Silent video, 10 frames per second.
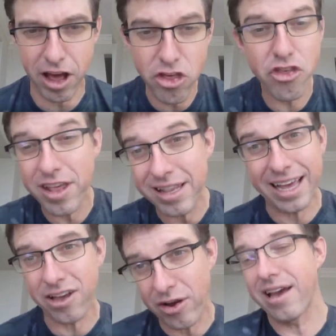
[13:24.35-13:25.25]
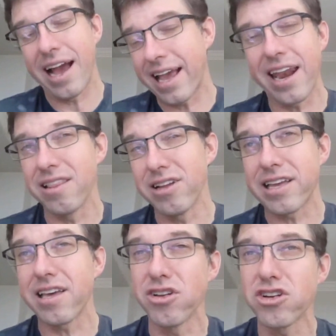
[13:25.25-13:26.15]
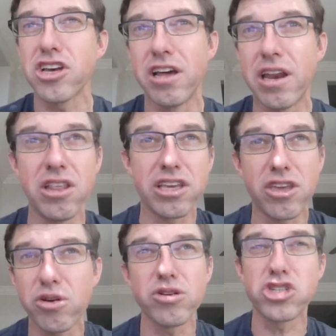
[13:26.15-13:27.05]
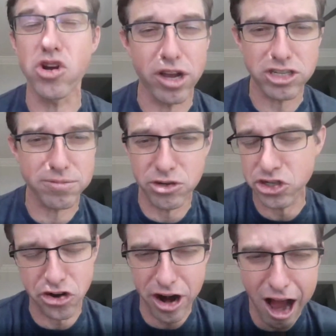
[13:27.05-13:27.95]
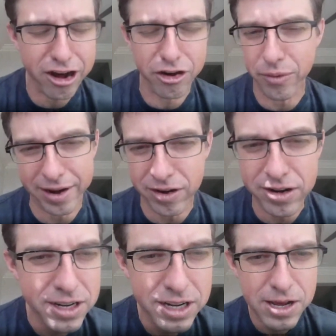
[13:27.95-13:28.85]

Other than like, okay, I get it. Look, it looks good, and you can show customers your knock or whatever.